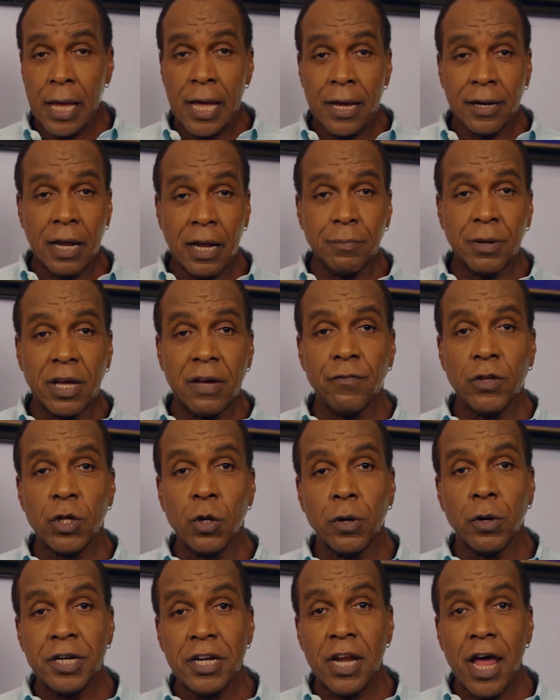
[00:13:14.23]
I'm giving
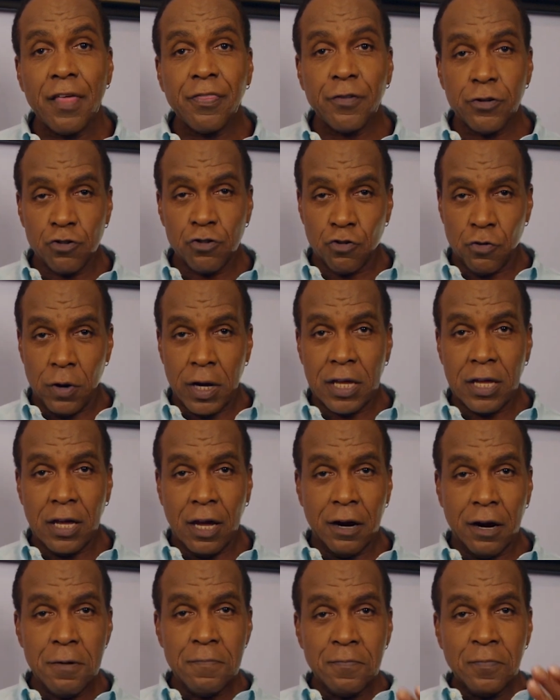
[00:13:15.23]
you another trick
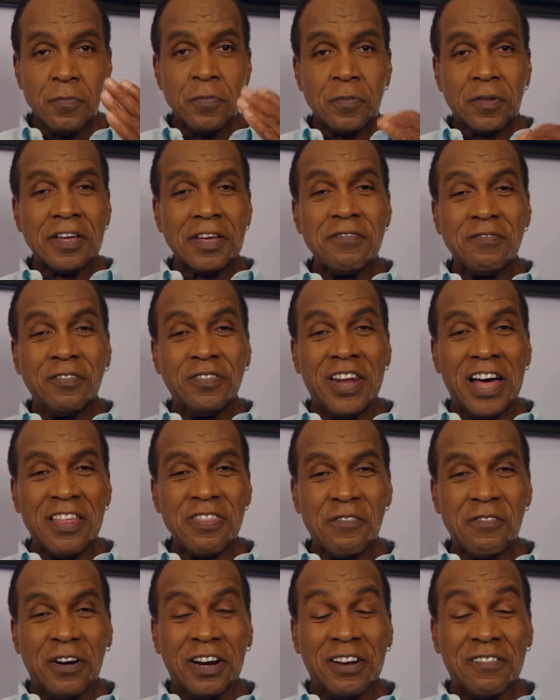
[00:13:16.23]
here,
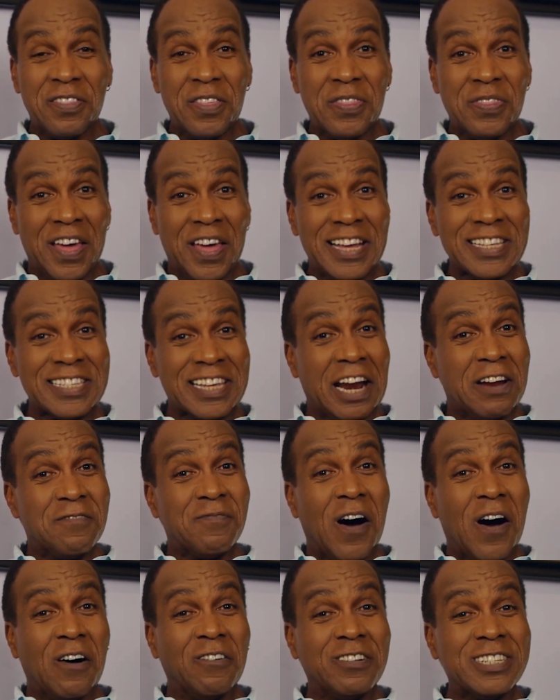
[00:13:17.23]
another one of the things that
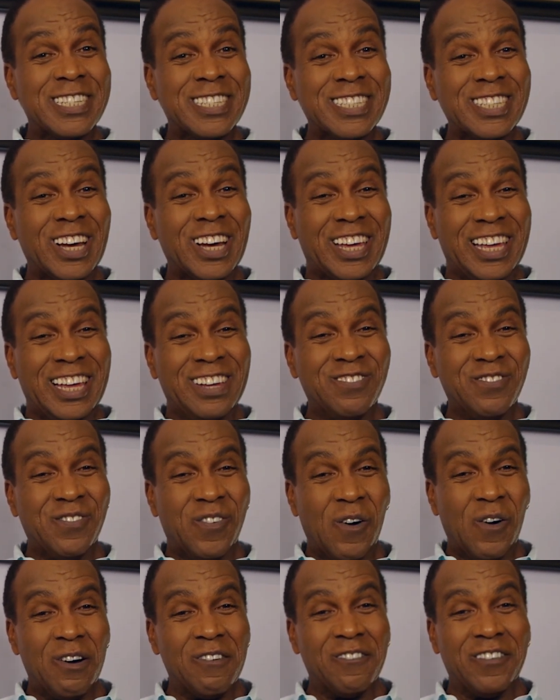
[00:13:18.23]
I'm always looking
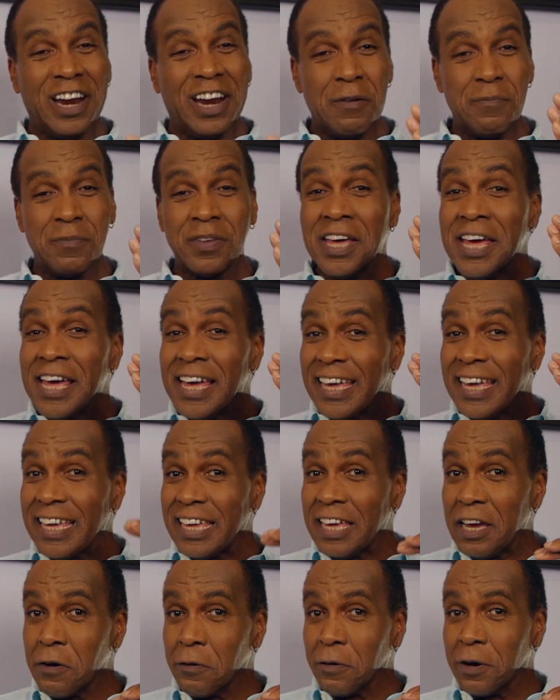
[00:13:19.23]
for when I'm
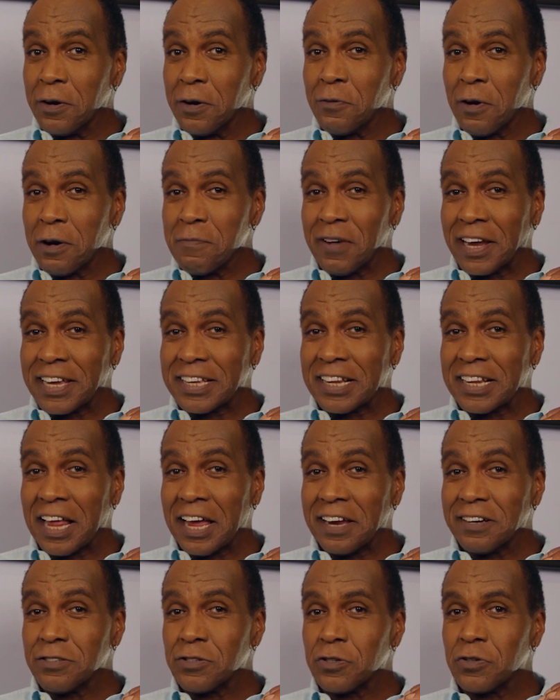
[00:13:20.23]
hearing what my
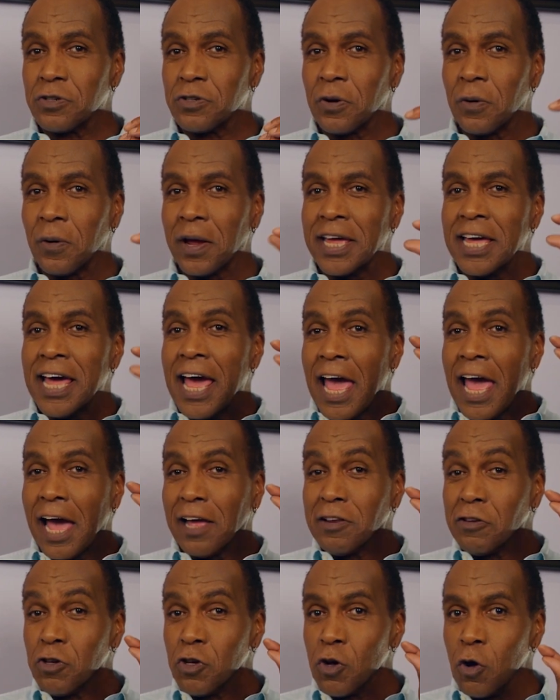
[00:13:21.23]
clients are doing,
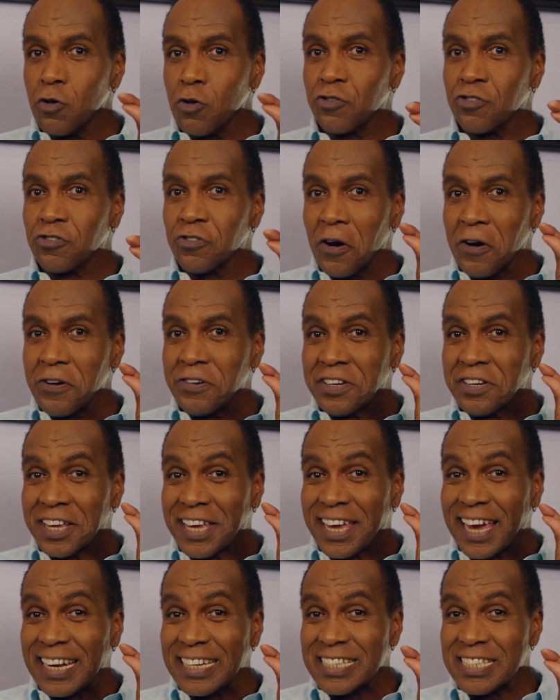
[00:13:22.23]
and you'll start to
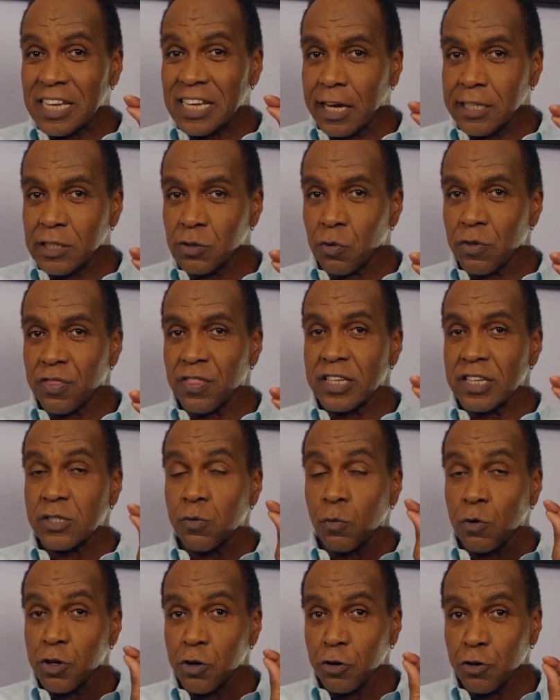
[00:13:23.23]
get in touch with
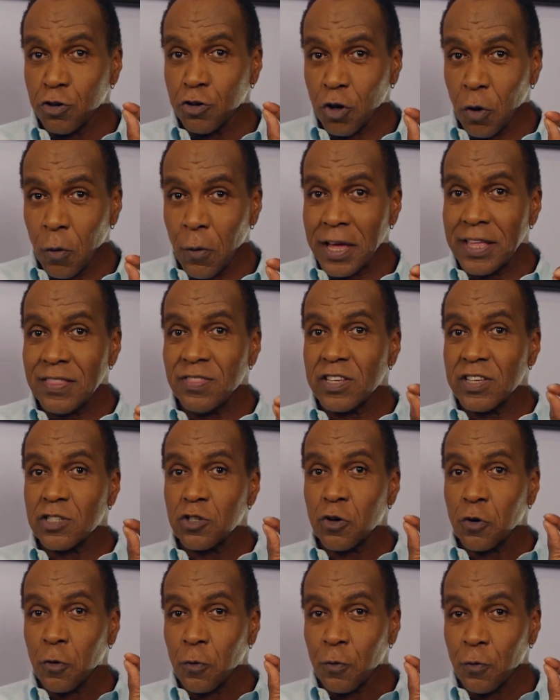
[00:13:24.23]
this. When you're doing
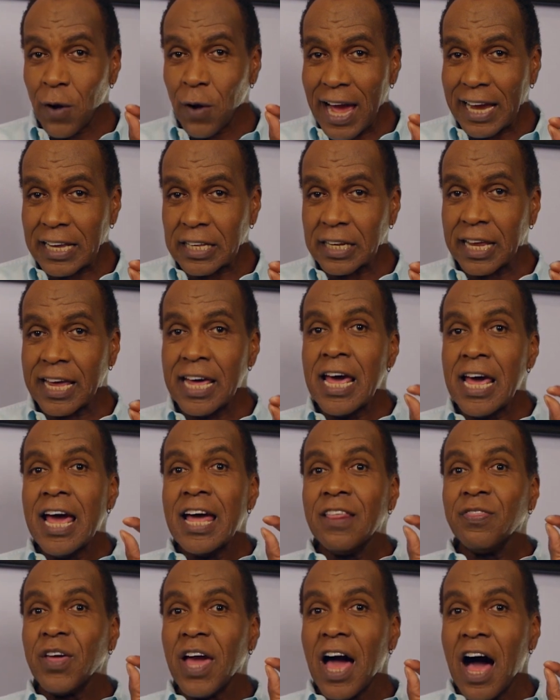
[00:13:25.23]
this correctly,
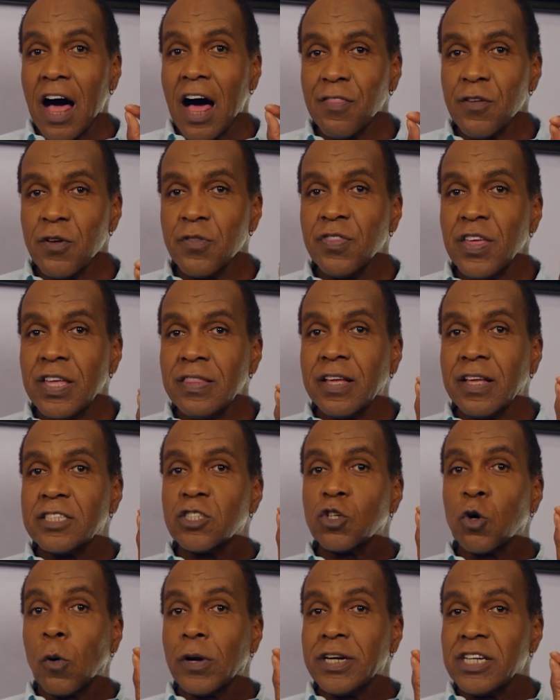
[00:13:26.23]
the other thing
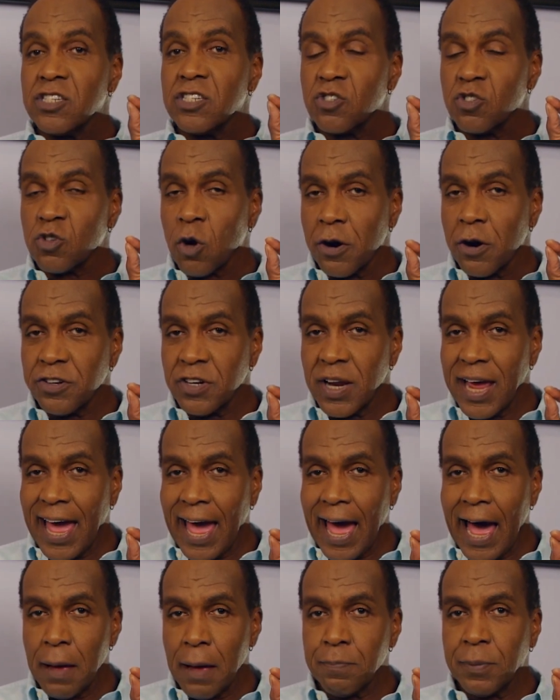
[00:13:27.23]
that's going to start to
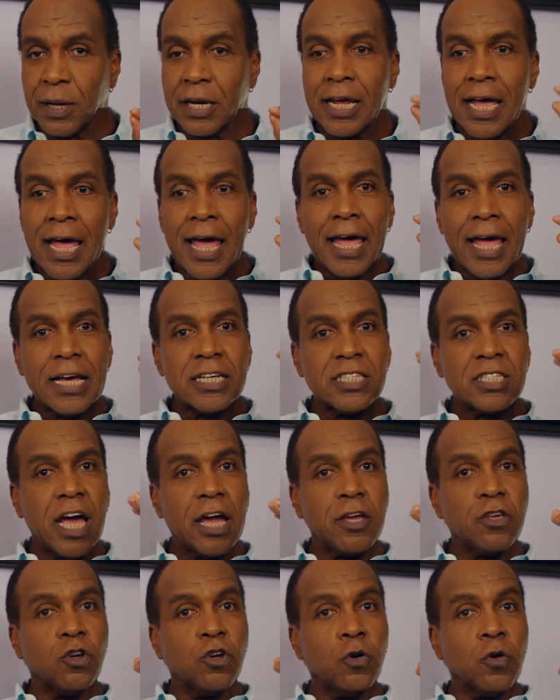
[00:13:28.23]
happen is
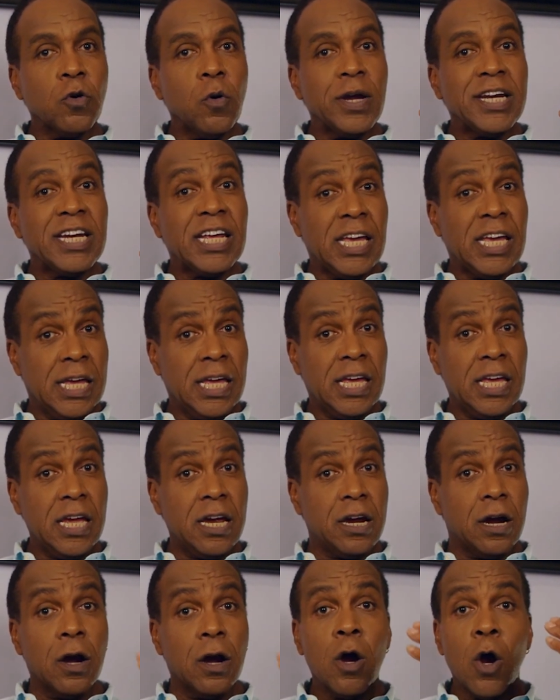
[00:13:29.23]
that you're going to
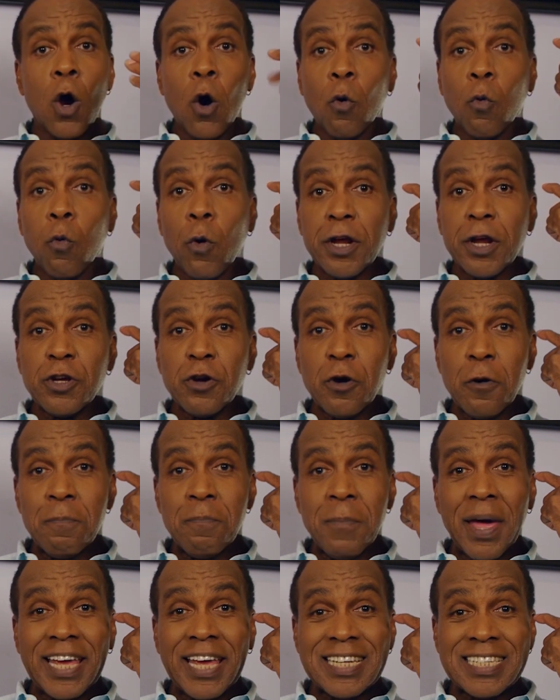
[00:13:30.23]
hear where you're
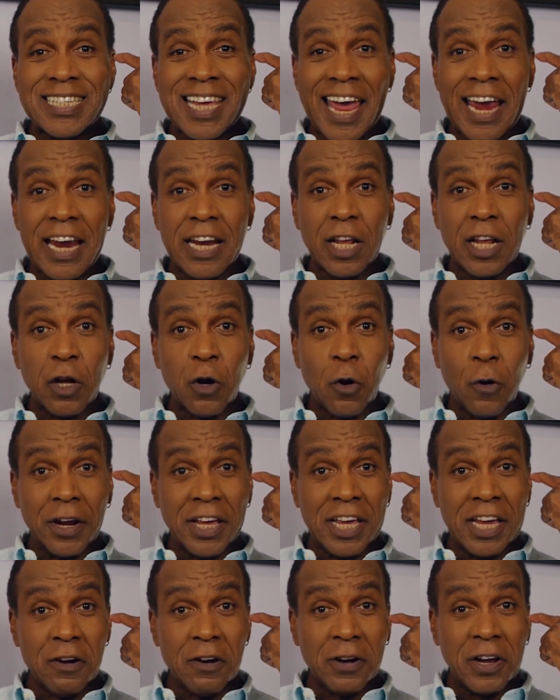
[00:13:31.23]
maintaining or
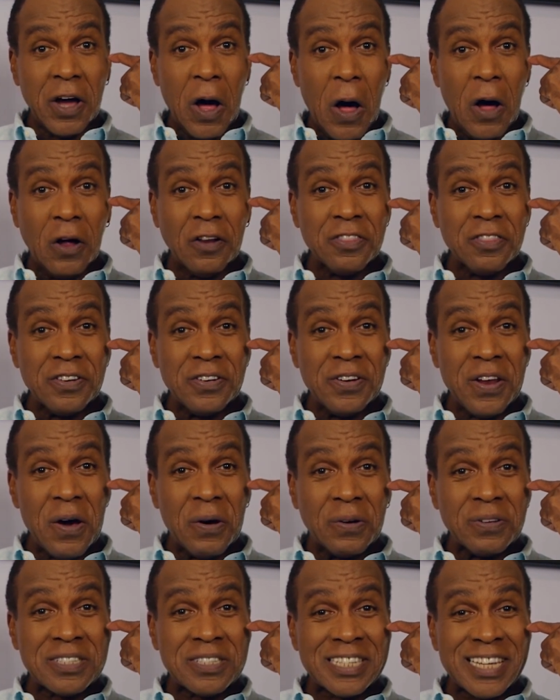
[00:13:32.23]
hearing all the
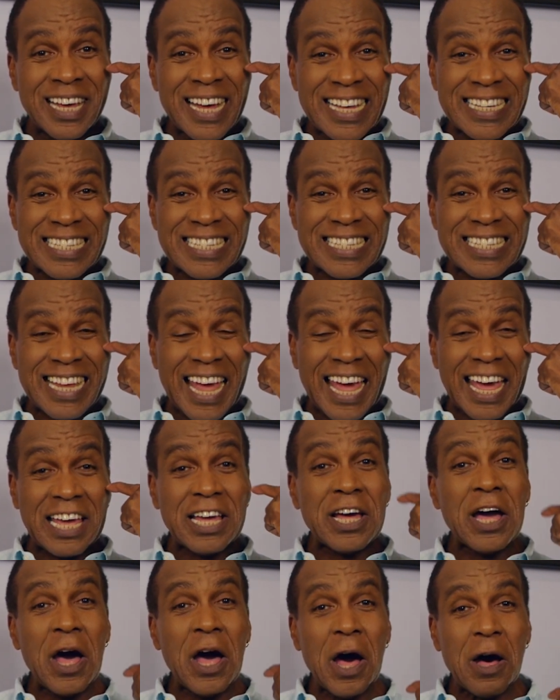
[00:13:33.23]
notes
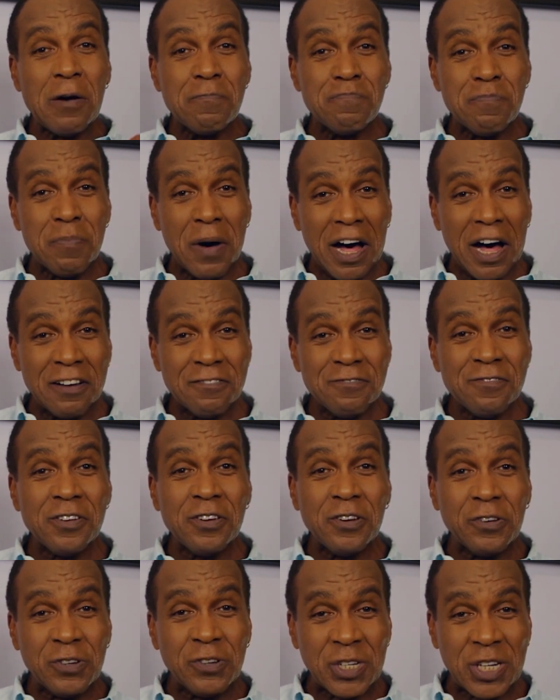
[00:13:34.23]
staying above
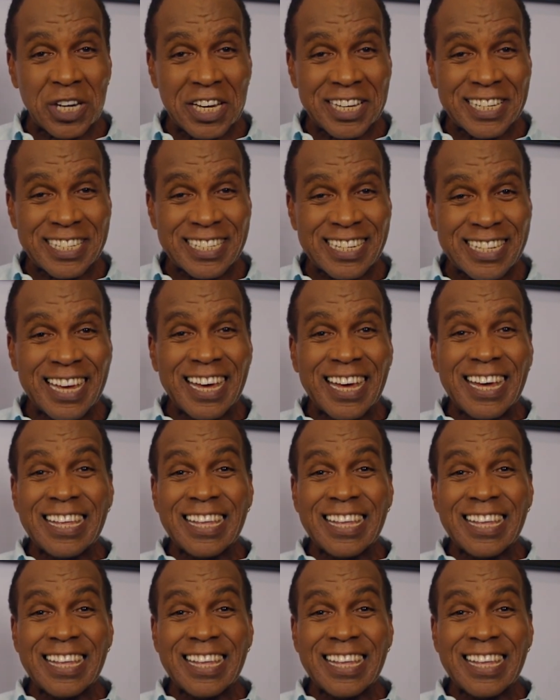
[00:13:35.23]
your cheeks.